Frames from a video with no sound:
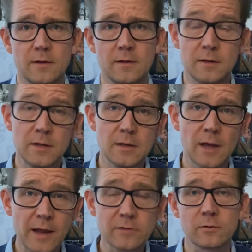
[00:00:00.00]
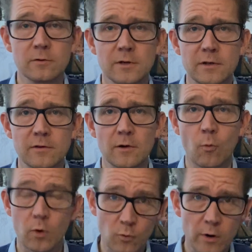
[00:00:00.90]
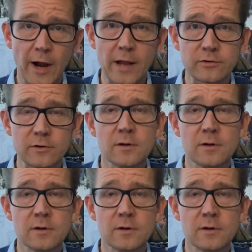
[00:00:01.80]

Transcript: The answer is a one-word answer: